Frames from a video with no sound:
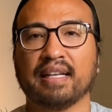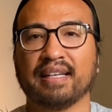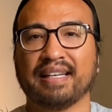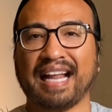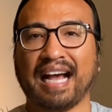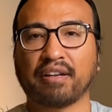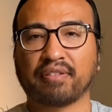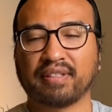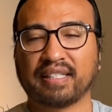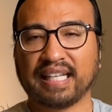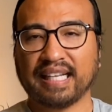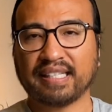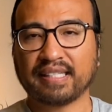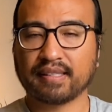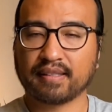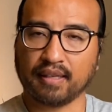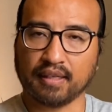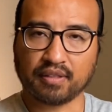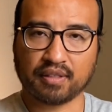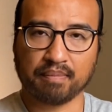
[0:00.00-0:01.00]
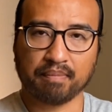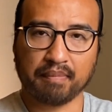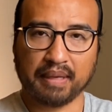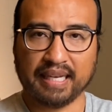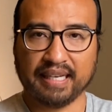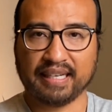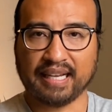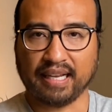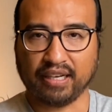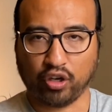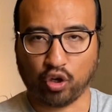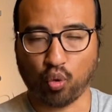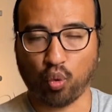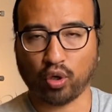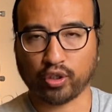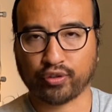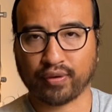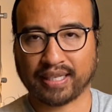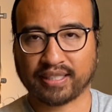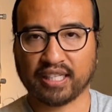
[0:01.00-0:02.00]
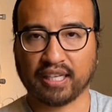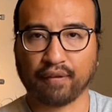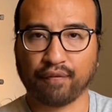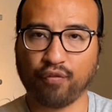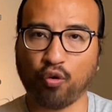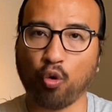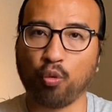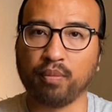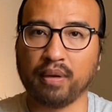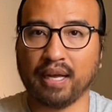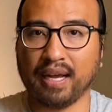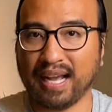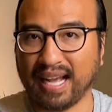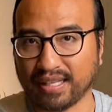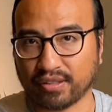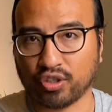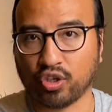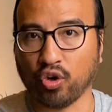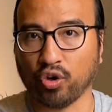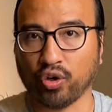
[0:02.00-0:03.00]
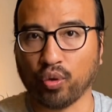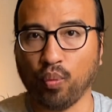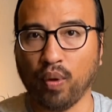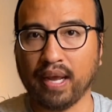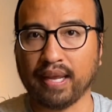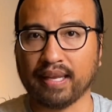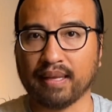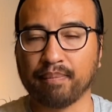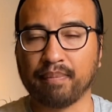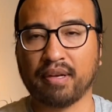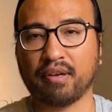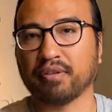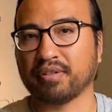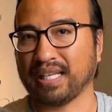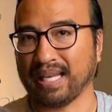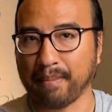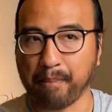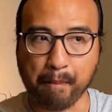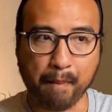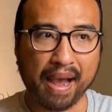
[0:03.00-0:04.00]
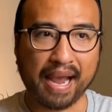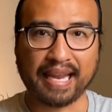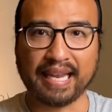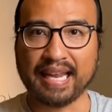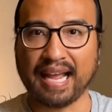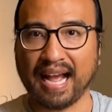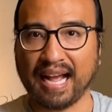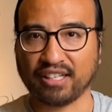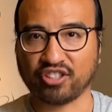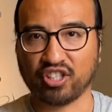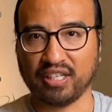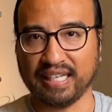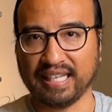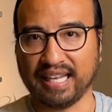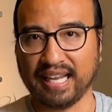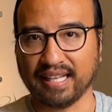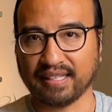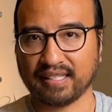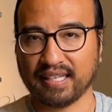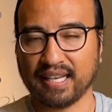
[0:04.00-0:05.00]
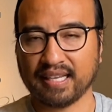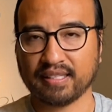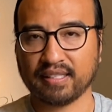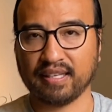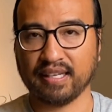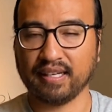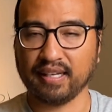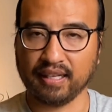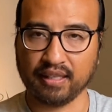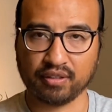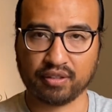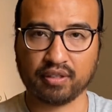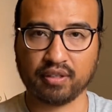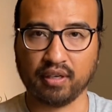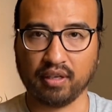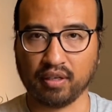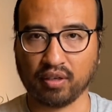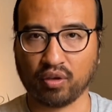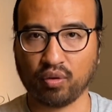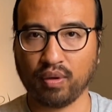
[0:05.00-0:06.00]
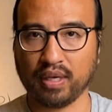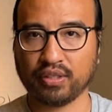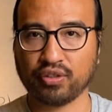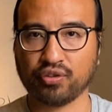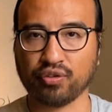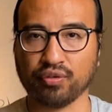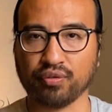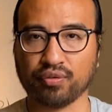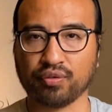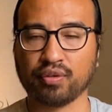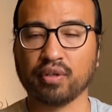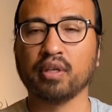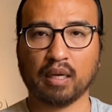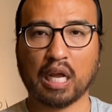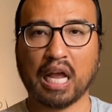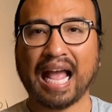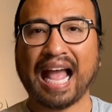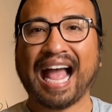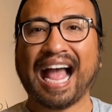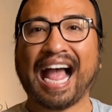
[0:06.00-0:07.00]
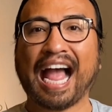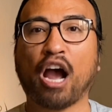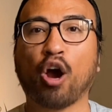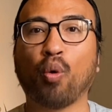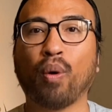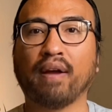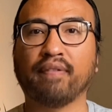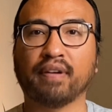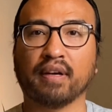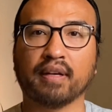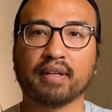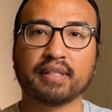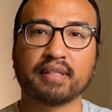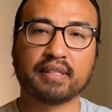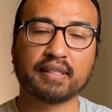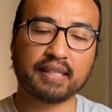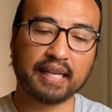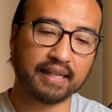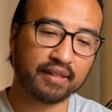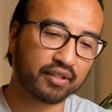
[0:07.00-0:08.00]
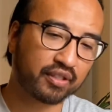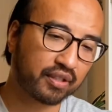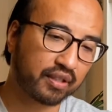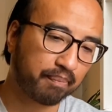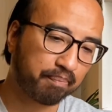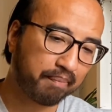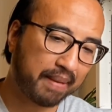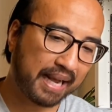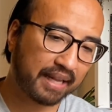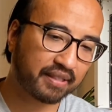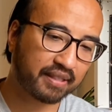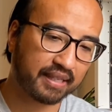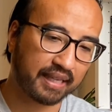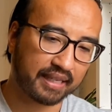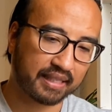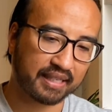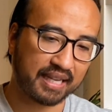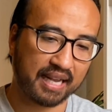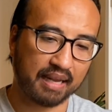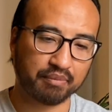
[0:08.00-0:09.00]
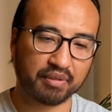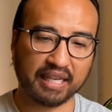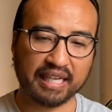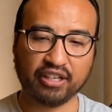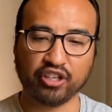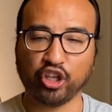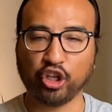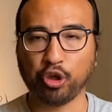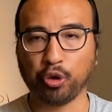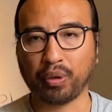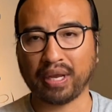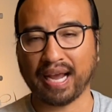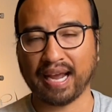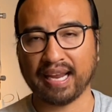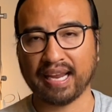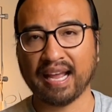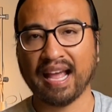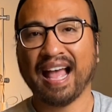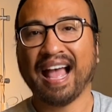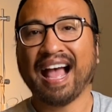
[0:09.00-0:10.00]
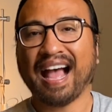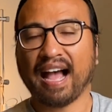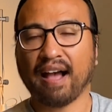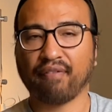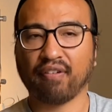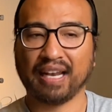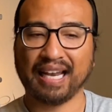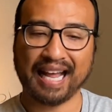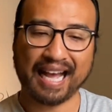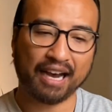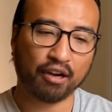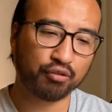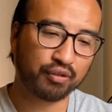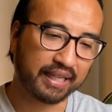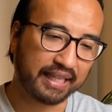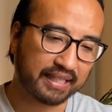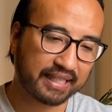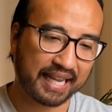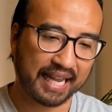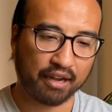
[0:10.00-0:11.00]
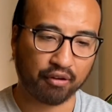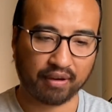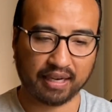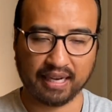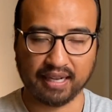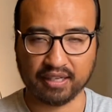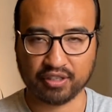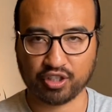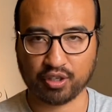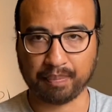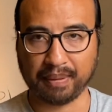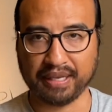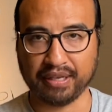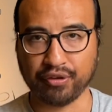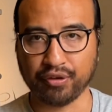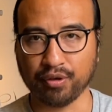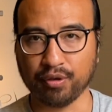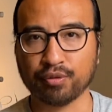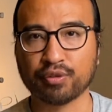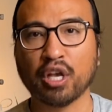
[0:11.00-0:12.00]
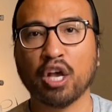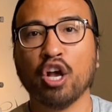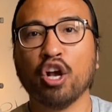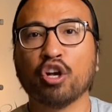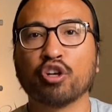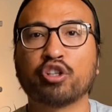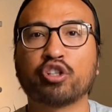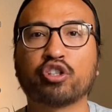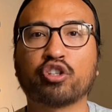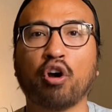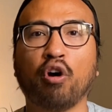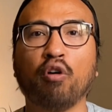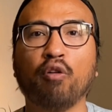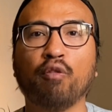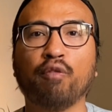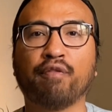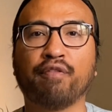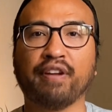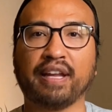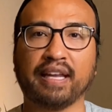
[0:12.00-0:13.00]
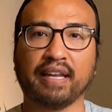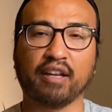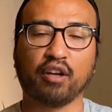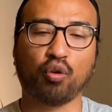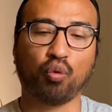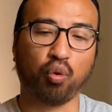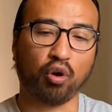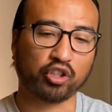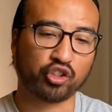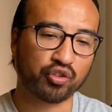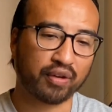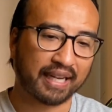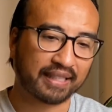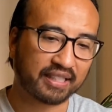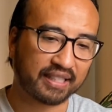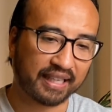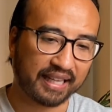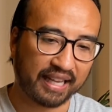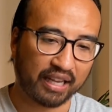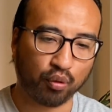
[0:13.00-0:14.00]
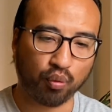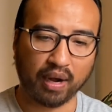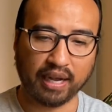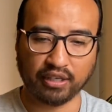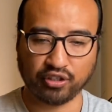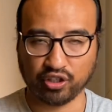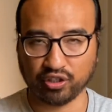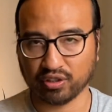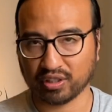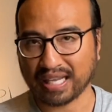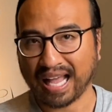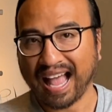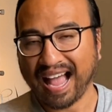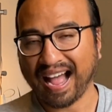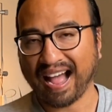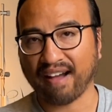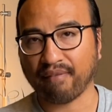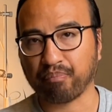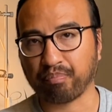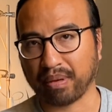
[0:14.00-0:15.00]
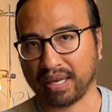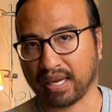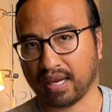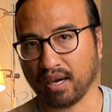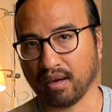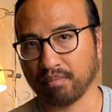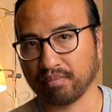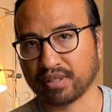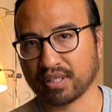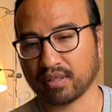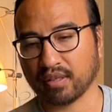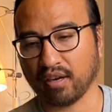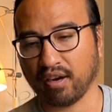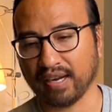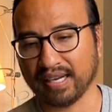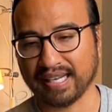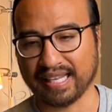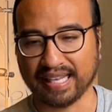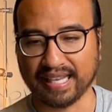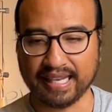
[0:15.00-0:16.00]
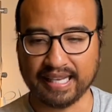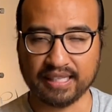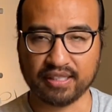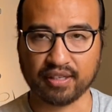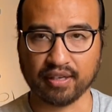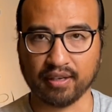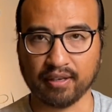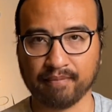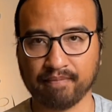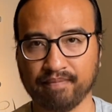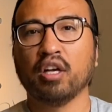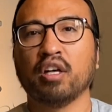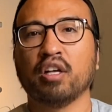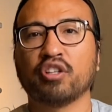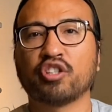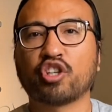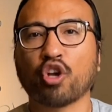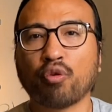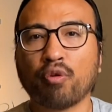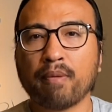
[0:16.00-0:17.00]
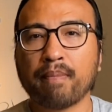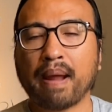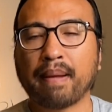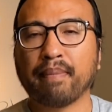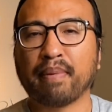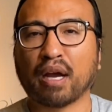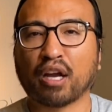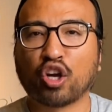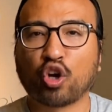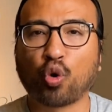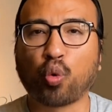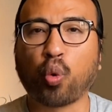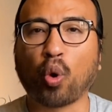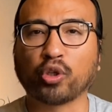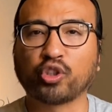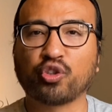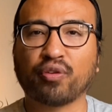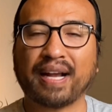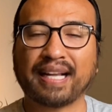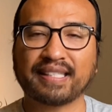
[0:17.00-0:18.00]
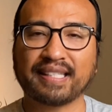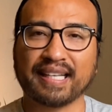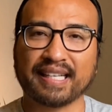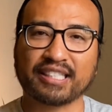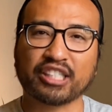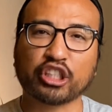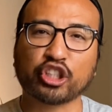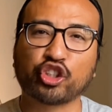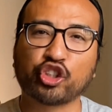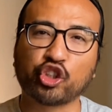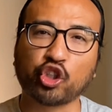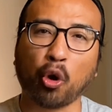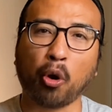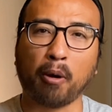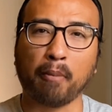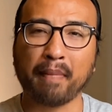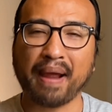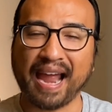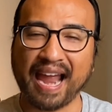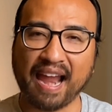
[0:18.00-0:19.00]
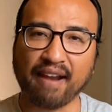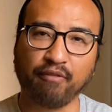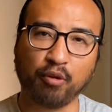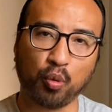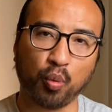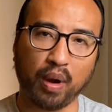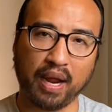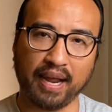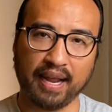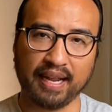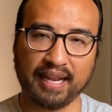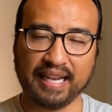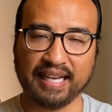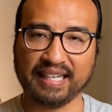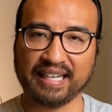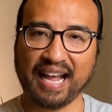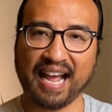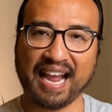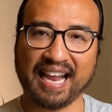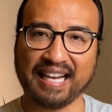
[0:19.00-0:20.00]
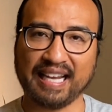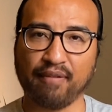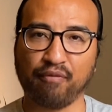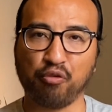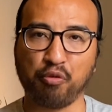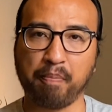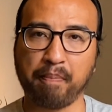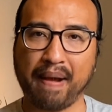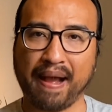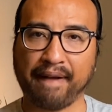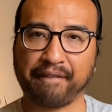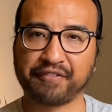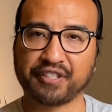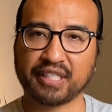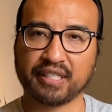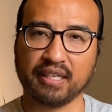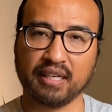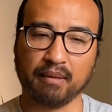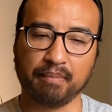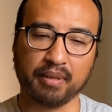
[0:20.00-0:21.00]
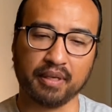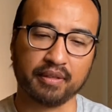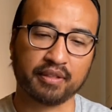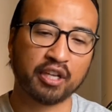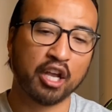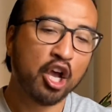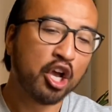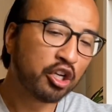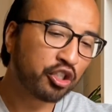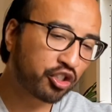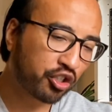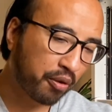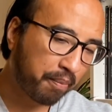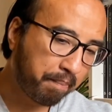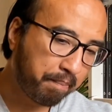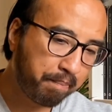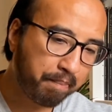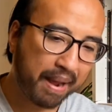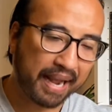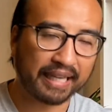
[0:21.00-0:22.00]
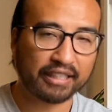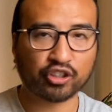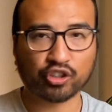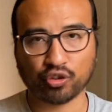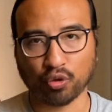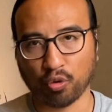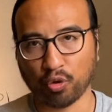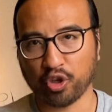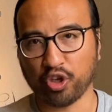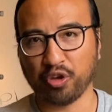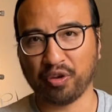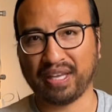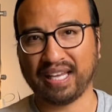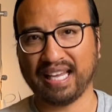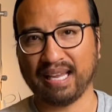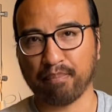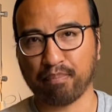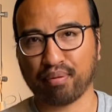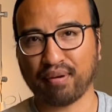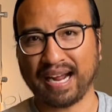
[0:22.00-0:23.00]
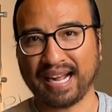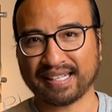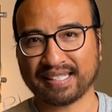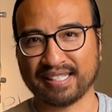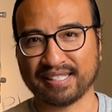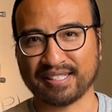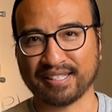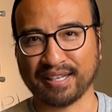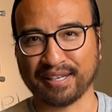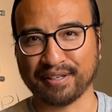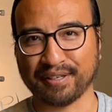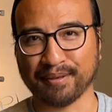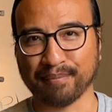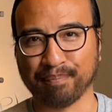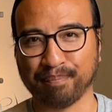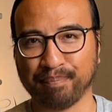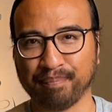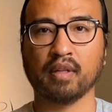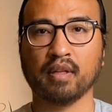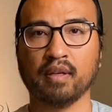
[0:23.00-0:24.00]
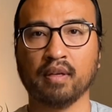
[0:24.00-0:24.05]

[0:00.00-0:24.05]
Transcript: Now, this doesn't mean that the quadratic formula has gone away, because it may actually get tested in certain questions. However, since maths exams in the UK have allowed these calculators to be used, solving quadratic equations have become slightly easier. So remember, quadratics show up everywhere in the A-level maths syllabus, so make sure you keep practicing them.